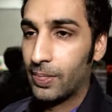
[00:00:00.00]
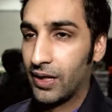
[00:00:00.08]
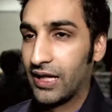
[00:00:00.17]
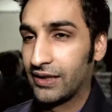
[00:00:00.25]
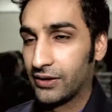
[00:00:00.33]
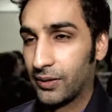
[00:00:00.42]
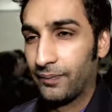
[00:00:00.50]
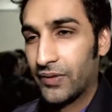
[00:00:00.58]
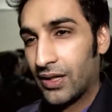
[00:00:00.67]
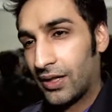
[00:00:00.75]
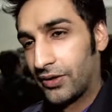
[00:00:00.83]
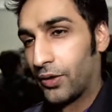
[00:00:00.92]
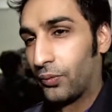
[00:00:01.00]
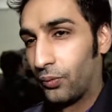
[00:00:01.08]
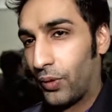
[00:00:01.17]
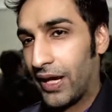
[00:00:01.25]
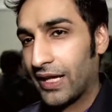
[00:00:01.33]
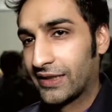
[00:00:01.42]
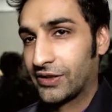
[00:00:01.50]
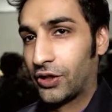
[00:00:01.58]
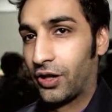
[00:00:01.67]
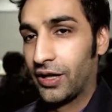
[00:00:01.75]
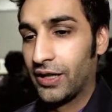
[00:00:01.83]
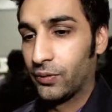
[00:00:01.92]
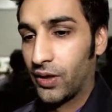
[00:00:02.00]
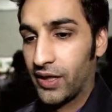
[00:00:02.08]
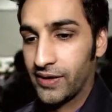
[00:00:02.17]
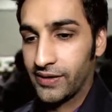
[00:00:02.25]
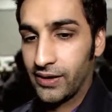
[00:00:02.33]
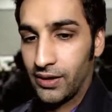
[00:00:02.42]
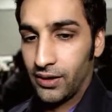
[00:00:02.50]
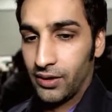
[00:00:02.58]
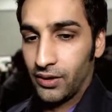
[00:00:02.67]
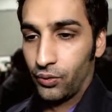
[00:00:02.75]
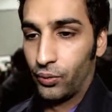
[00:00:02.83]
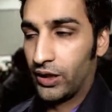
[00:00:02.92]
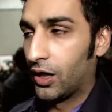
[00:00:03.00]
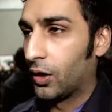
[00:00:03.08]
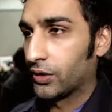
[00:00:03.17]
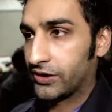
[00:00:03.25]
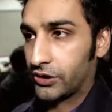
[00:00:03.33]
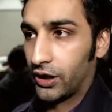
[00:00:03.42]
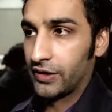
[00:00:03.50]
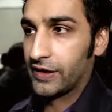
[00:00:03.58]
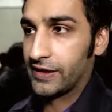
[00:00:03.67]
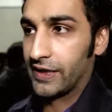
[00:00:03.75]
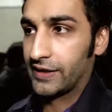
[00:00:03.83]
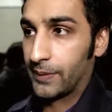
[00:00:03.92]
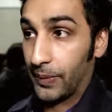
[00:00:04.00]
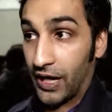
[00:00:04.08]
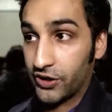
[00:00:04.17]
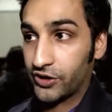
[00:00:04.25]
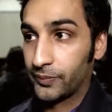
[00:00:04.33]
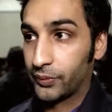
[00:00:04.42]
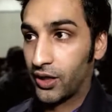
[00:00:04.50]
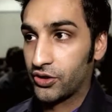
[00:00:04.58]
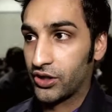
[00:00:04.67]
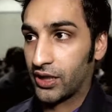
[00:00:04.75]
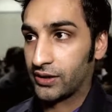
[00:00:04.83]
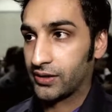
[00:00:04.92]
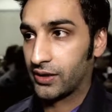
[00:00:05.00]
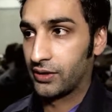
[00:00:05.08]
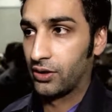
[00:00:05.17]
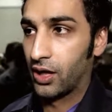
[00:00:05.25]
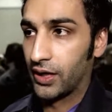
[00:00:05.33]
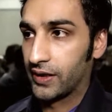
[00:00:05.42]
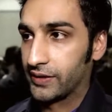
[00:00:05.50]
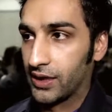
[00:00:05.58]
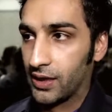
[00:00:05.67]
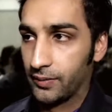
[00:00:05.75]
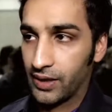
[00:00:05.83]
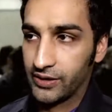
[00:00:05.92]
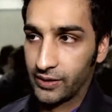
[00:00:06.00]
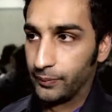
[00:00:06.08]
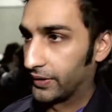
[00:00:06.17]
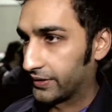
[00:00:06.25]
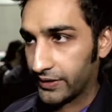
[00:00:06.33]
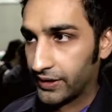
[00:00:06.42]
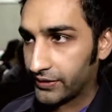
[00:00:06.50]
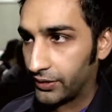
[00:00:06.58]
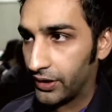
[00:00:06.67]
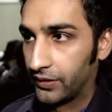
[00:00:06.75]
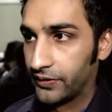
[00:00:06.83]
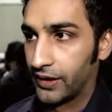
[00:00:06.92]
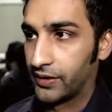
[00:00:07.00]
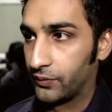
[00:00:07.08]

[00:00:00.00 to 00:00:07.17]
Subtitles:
The way it started was we all started this as a passion project and not as a business or anything.